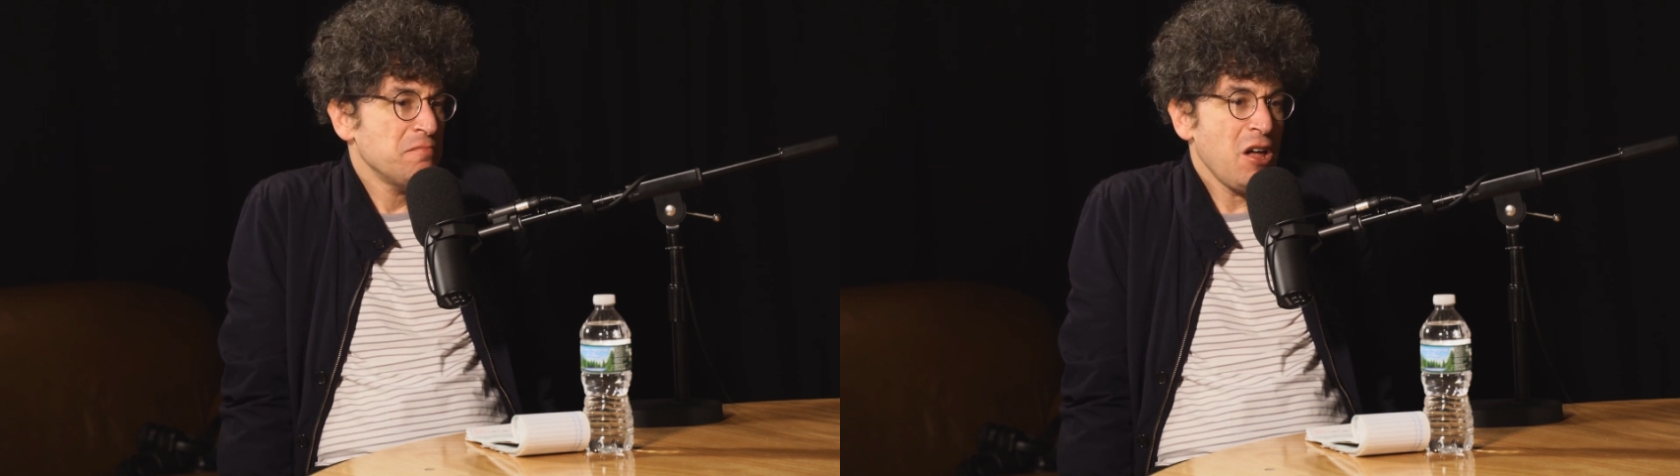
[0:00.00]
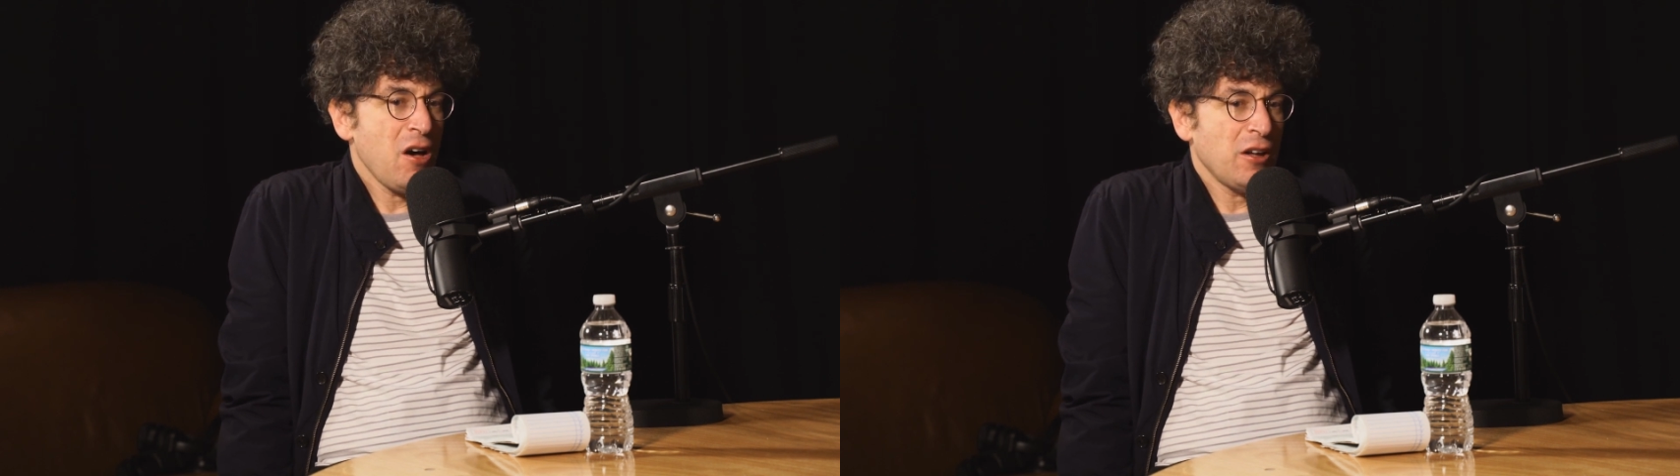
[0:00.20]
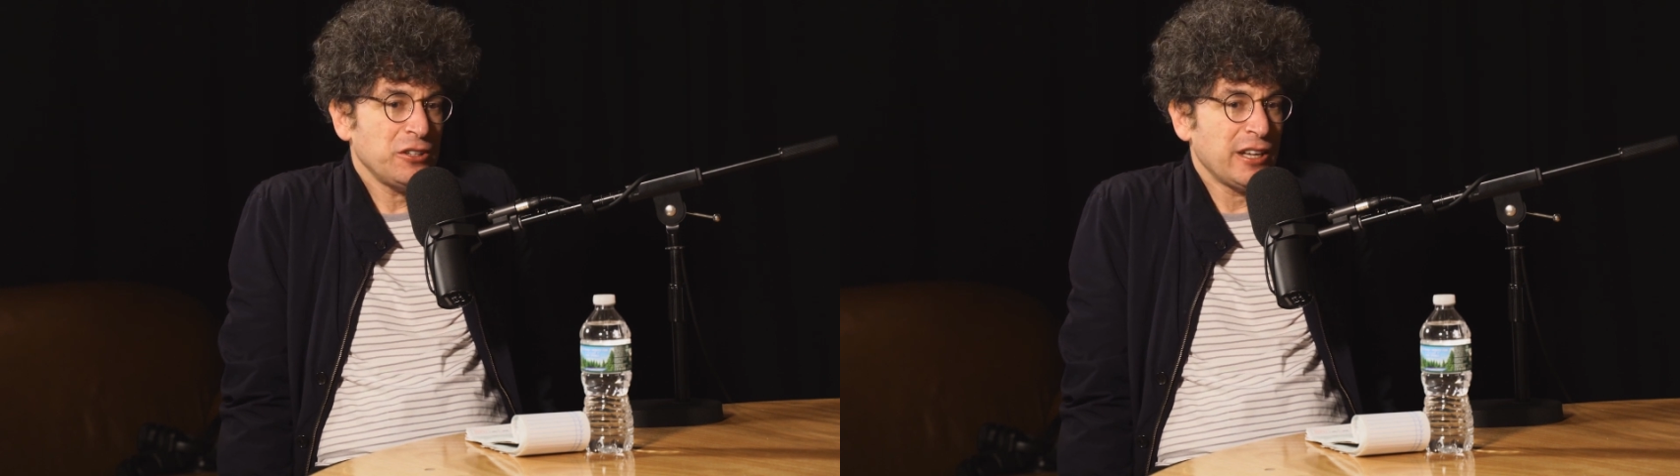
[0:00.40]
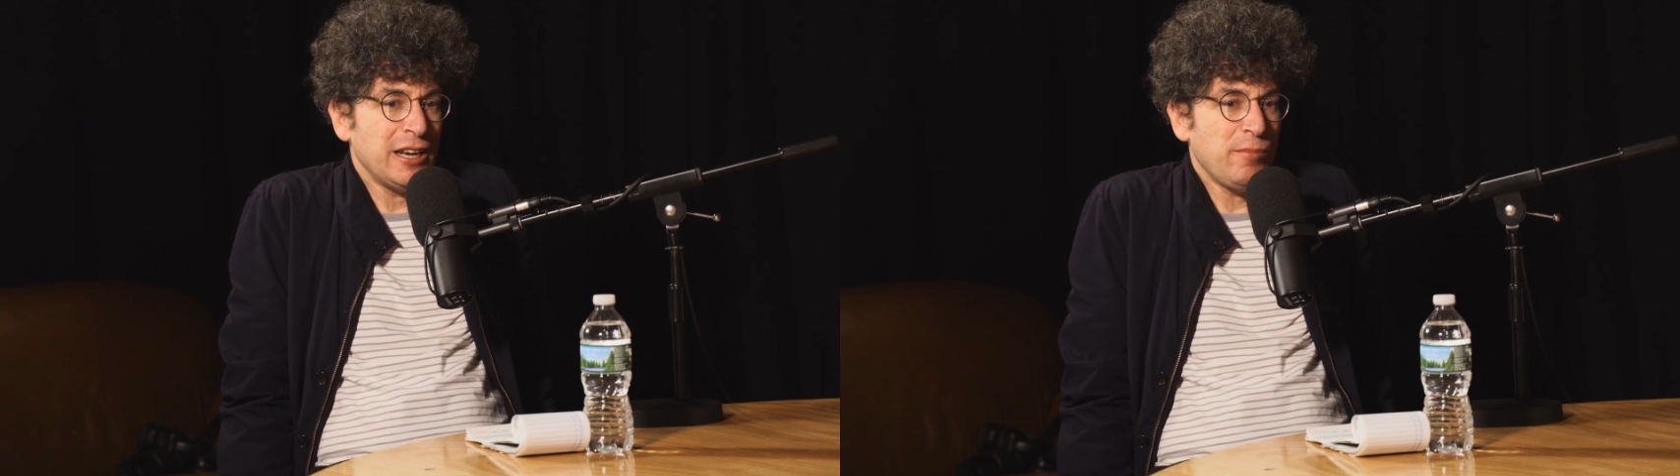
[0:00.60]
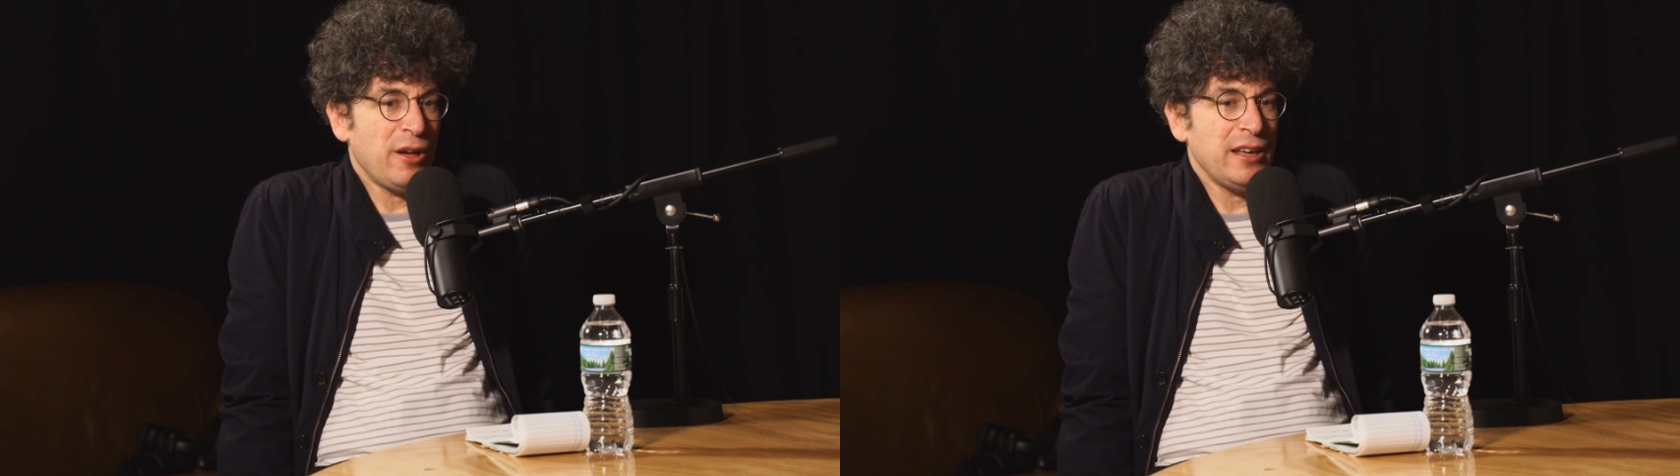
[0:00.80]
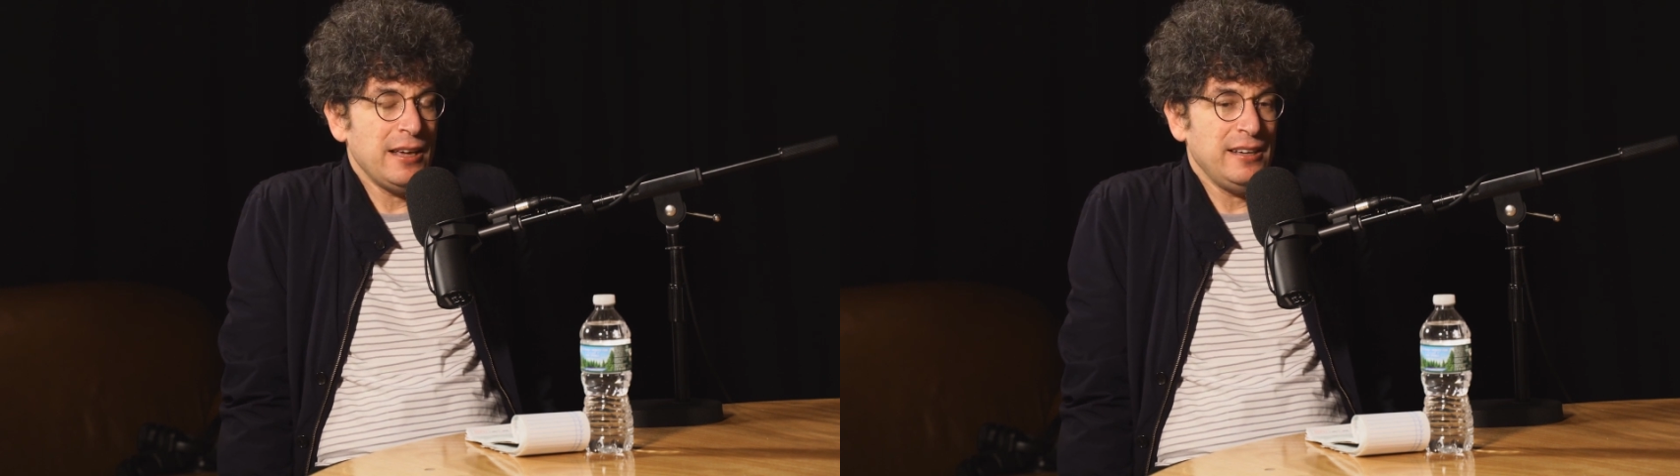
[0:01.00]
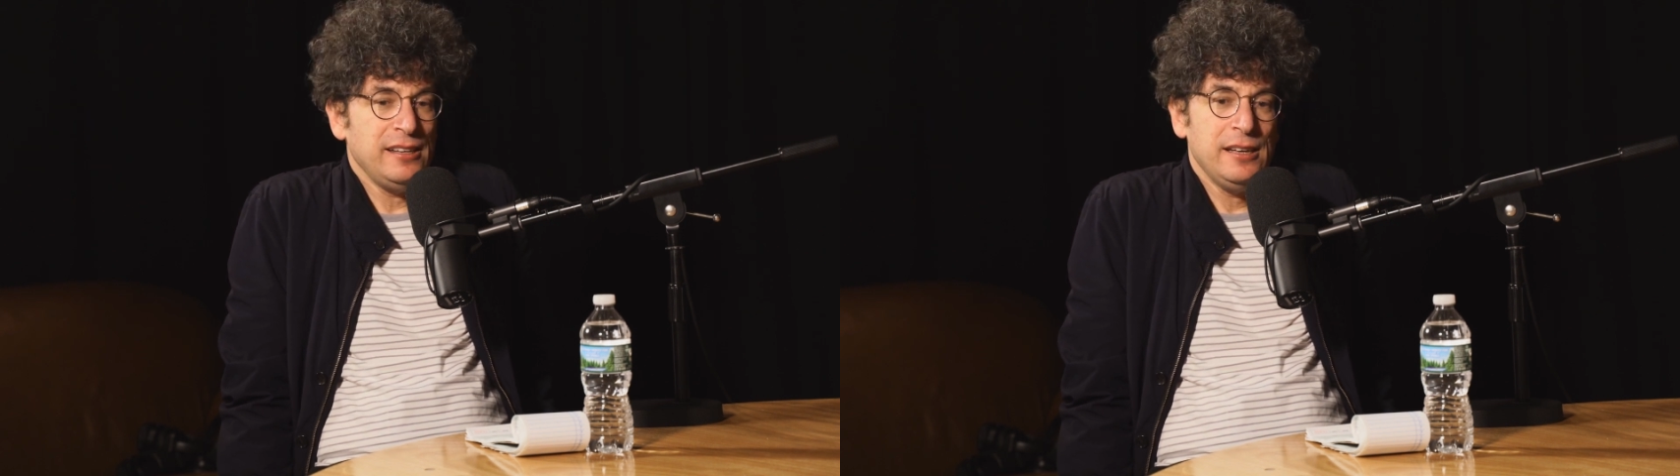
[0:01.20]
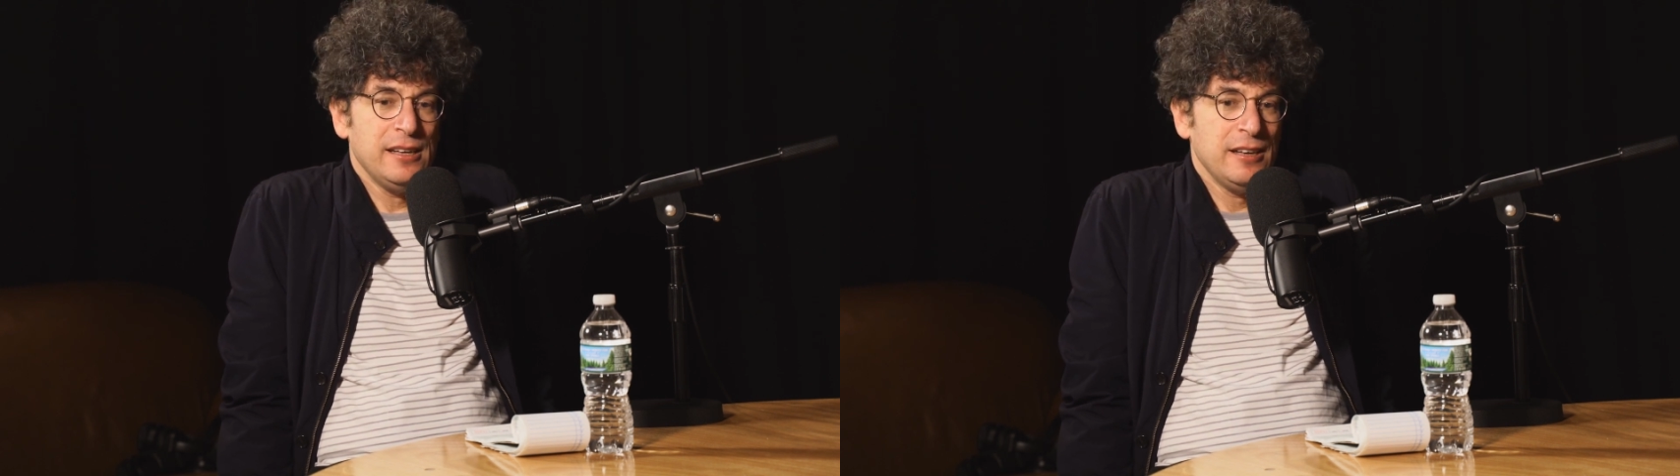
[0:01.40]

No, just anybody